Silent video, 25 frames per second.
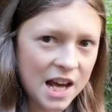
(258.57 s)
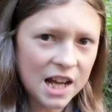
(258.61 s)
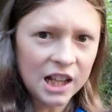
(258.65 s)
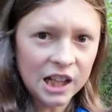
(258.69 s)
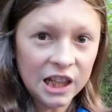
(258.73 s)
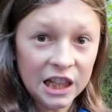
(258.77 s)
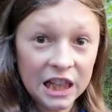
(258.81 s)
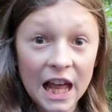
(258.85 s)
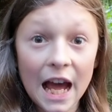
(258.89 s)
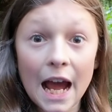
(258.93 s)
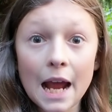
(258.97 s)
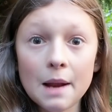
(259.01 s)

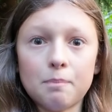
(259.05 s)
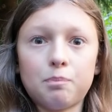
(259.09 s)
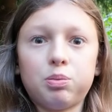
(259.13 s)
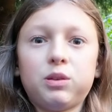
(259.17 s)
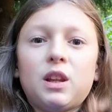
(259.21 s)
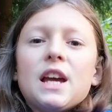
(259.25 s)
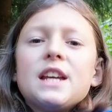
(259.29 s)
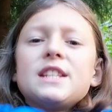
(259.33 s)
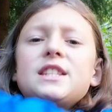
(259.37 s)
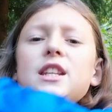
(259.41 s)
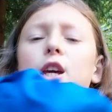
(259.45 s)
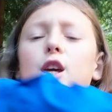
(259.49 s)
Light
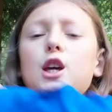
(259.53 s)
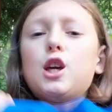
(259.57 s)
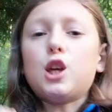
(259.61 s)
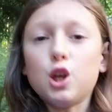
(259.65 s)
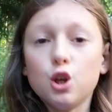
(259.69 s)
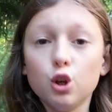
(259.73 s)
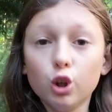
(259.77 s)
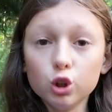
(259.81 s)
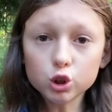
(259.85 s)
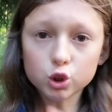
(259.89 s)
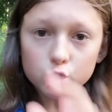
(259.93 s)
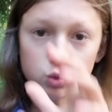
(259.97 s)
plays a
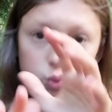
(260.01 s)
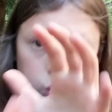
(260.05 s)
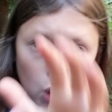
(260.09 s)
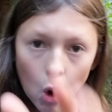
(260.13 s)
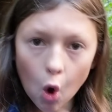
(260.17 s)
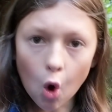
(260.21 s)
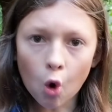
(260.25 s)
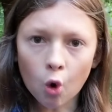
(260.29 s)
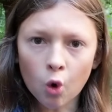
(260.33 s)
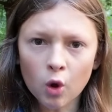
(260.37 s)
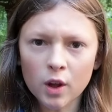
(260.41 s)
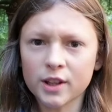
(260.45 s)
huge
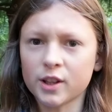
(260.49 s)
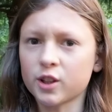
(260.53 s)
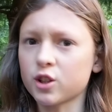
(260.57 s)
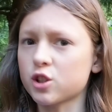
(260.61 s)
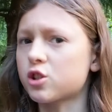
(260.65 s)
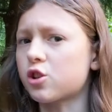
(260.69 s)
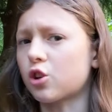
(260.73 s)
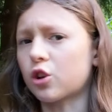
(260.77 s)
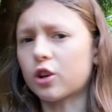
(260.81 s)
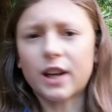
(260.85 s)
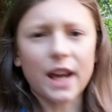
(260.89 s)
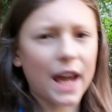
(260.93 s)
role in your
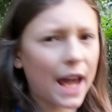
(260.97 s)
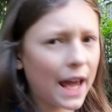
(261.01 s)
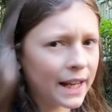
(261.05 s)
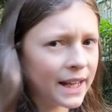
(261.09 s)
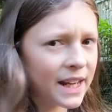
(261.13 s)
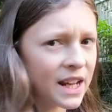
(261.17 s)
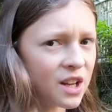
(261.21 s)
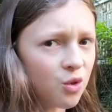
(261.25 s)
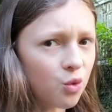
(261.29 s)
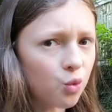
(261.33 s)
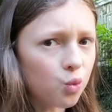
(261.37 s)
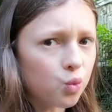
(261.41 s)

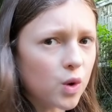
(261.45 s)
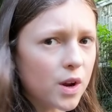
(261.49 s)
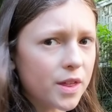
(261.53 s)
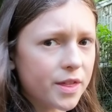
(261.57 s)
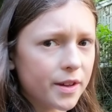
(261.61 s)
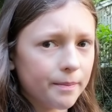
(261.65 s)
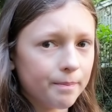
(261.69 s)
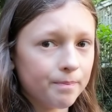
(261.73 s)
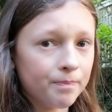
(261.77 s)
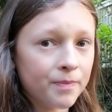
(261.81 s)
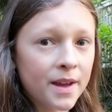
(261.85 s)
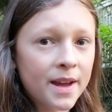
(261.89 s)
circadian
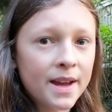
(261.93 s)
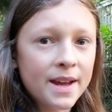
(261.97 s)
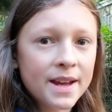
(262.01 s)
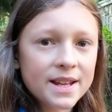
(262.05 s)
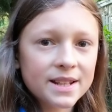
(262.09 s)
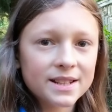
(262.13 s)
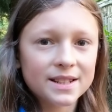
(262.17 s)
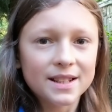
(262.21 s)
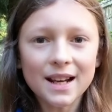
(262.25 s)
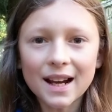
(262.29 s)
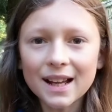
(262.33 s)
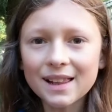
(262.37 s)
rhythm.
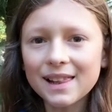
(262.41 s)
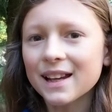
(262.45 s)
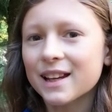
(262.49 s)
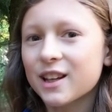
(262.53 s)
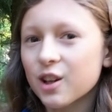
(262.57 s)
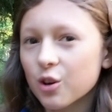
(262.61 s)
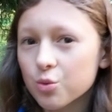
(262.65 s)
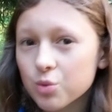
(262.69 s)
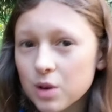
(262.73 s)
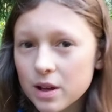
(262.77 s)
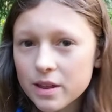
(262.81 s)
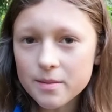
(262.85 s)
It's kind of like
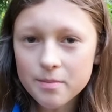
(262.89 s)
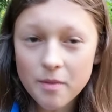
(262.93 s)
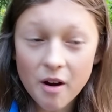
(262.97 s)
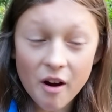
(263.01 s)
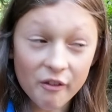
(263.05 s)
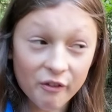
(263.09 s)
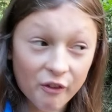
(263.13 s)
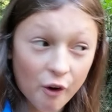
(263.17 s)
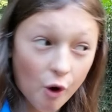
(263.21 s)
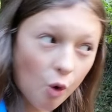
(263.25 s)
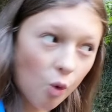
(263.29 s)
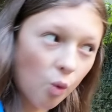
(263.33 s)
your rhythm
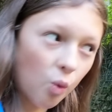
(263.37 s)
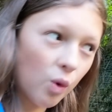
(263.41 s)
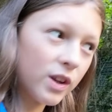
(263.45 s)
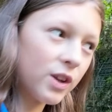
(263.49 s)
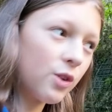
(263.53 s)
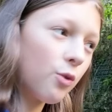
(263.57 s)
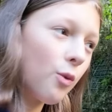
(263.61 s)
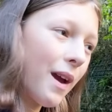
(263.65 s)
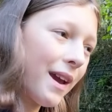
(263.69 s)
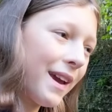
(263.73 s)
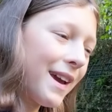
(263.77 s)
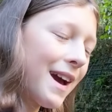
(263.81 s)
of when
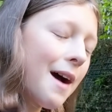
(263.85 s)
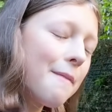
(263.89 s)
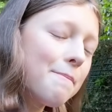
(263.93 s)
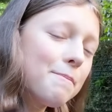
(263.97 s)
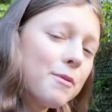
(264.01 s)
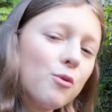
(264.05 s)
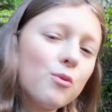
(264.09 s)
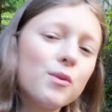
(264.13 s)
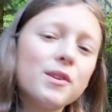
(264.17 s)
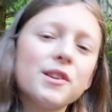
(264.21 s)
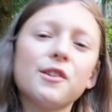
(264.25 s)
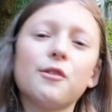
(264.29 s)
you wake up
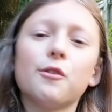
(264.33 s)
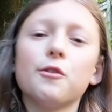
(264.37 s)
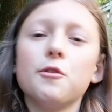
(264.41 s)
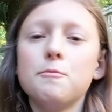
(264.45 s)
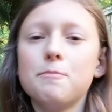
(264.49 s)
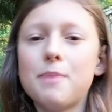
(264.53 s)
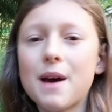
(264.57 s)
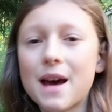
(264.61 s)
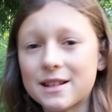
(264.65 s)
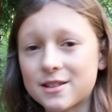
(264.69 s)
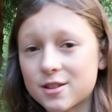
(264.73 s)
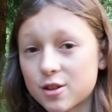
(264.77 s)
and when you go to
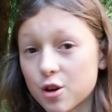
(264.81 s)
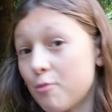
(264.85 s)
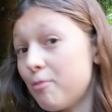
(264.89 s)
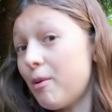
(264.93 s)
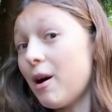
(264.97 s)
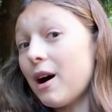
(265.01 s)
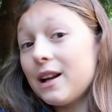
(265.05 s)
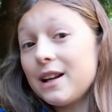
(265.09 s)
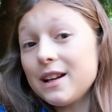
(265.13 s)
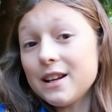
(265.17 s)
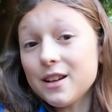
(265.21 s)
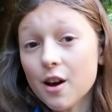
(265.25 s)
bed. So your
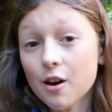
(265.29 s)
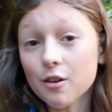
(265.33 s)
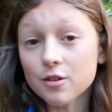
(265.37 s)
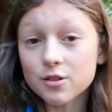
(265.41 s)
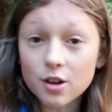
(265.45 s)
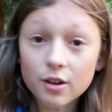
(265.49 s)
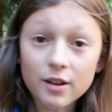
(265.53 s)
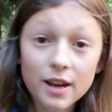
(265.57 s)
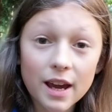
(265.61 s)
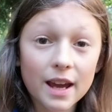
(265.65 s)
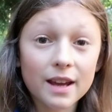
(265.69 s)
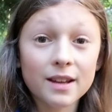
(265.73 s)
body
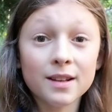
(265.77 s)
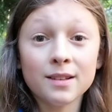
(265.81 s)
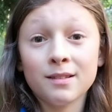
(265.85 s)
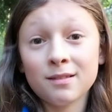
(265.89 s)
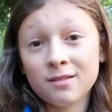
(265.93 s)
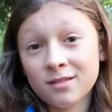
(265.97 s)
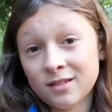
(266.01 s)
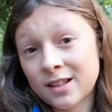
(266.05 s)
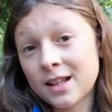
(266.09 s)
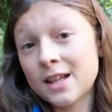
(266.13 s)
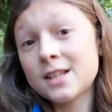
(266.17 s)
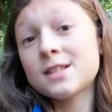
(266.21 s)
knows, okay,
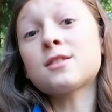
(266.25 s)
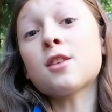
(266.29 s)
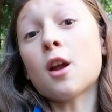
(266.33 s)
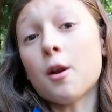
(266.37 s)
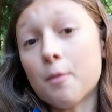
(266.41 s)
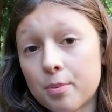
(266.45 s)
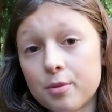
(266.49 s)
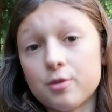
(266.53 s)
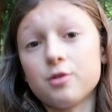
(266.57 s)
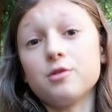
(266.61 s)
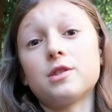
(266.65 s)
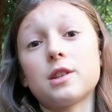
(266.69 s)
let's
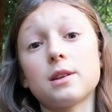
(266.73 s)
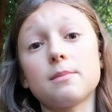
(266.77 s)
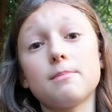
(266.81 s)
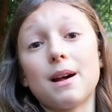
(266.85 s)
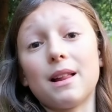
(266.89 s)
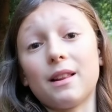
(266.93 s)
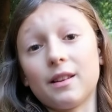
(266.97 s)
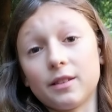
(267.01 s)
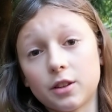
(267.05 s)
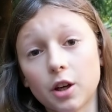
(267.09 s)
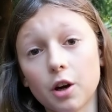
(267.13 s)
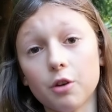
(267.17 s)
start producing
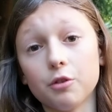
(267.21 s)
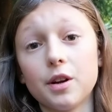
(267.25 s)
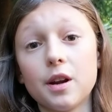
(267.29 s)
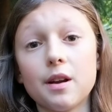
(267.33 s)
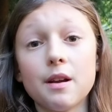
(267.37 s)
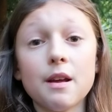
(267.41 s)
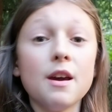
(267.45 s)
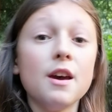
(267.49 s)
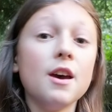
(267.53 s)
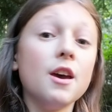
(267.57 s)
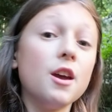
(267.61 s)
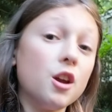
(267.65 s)

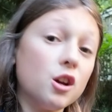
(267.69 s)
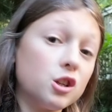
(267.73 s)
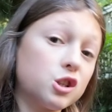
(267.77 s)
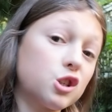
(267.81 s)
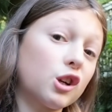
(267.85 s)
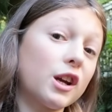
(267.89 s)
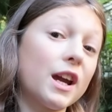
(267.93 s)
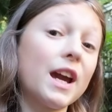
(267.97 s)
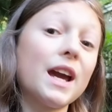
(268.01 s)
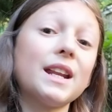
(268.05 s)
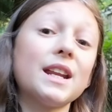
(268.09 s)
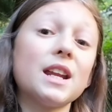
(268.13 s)
melatonin. Your
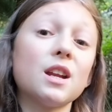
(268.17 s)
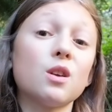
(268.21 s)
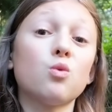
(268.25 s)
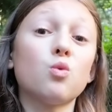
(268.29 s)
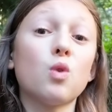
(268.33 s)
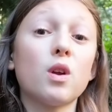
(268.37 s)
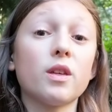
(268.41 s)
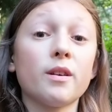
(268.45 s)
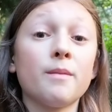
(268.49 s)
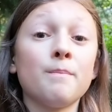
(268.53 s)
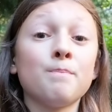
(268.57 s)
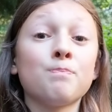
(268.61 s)
circadian
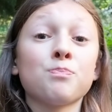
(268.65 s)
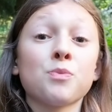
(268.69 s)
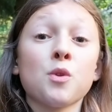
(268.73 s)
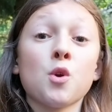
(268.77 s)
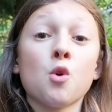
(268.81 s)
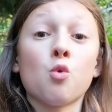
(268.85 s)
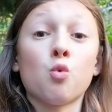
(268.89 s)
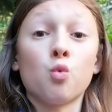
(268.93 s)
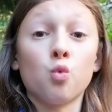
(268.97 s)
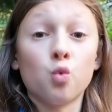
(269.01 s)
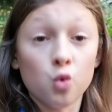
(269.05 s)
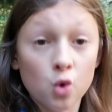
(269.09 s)
rhythm
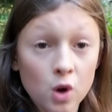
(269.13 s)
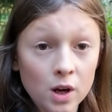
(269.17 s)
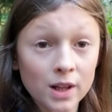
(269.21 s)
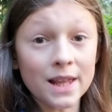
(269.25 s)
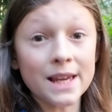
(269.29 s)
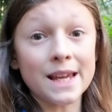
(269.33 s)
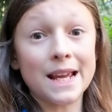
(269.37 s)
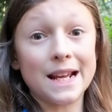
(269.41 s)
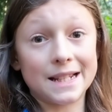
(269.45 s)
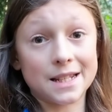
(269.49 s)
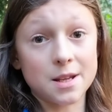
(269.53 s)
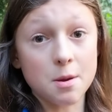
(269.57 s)

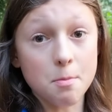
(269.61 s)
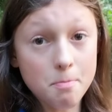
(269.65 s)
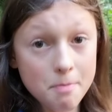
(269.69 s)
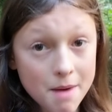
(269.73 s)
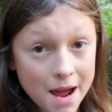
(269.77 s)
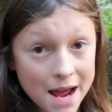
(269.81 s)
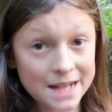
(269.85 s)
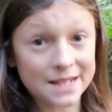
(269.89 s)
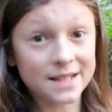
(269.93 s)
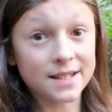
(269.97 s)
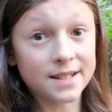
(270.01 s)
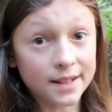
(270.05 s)
really gets
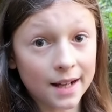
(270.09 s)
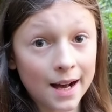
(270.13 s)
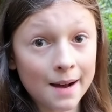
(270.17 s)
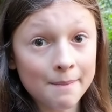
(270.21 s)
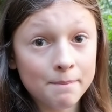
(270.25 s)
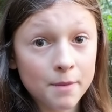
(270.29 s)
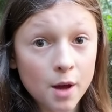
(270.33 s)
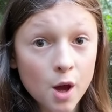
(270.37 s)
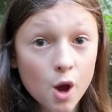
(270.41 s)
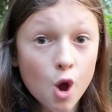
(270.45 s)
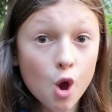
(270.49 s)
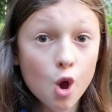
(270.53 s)
messed up
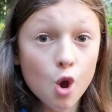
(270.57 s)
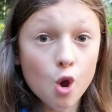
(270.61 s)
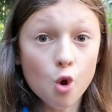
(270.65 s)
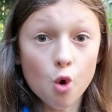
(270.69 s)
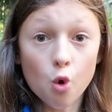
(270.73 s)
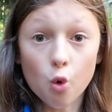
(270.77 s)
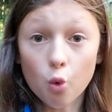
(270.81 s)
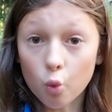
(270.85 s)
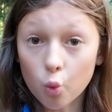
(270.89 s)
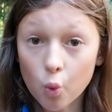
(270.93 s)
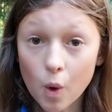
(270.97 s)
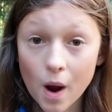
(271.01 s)

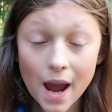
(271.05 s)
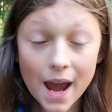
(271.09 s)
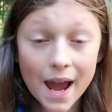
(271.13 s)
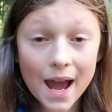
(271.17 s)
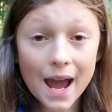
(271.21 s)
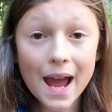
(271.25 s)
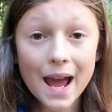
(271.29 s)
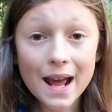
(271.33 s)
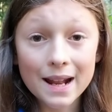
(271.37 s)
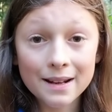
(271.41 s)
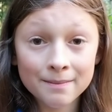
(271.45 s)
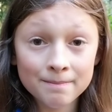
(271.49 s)

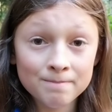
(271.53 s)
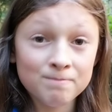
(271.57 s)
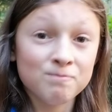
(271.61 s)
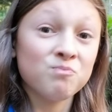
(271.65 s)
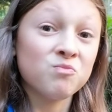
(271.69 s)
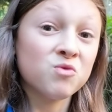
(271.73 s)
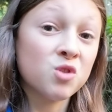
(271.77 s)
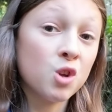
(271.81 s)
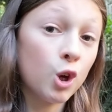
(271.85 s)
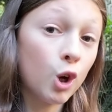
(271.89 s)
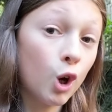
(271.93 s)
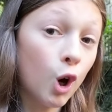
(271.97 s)
when
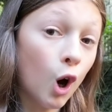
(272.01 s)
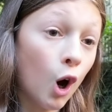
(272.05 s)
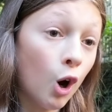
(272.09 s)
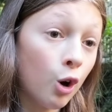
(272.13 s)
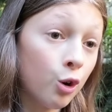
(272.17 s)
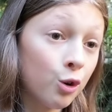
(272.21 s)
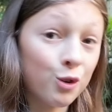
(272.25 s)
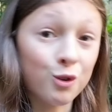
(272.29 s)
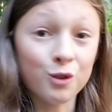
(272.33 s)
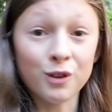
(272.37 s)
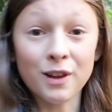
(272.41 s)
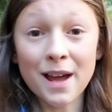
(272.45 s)
you
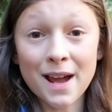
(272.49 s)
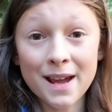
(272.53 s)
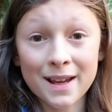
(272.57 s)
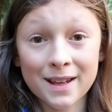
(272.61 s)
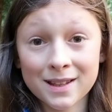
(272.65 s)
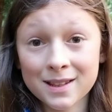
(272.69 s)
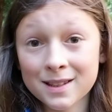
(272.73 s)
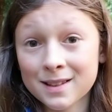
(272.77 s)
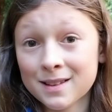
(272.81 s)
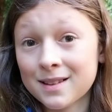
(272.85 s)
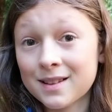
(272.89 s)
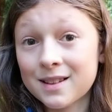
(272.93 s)
go to
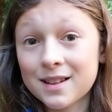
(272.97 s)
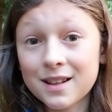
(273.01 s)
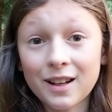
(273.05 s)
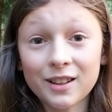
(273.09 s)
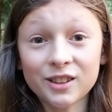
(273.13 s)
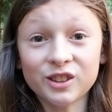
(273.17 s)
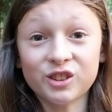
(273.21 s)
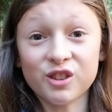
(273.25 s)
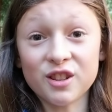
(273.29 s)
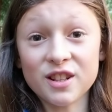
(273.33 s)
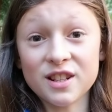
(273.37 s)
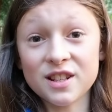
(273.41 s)

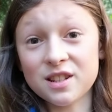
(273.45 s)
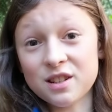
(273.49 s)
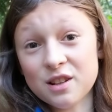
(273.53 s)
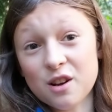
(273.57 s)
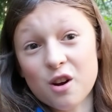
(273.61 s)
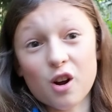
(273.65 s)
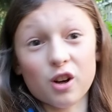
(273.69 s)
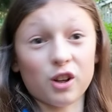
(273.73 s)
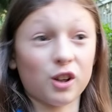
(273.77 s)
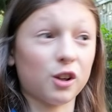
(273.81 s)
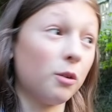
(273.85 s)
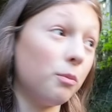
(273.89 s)
countries
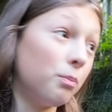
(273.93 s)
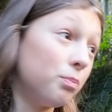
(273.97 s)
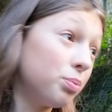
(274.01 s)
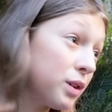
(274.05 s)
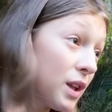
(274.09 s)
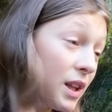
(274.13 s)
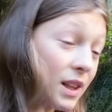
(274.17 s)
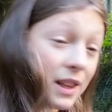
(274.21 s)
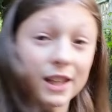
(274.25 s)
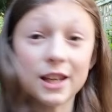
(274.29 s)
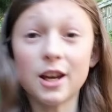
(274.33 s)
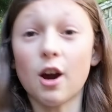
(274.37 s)
on
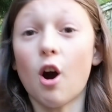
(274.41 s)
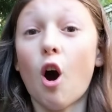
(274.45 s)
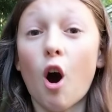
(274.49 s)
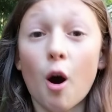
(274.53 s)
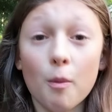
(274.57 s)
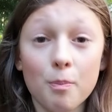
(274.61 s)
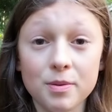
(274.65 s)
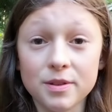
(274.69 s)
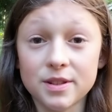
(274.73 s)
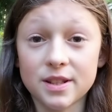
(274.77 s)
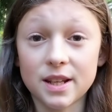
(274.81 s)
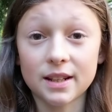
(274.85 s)
completely
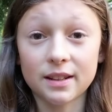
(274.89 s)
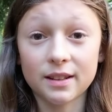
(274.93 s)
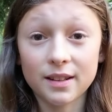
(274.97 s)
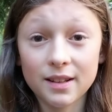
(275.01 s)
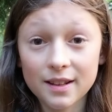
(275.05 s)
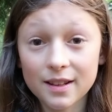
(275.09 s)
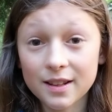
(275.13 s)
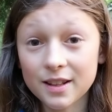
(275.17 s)
opposite,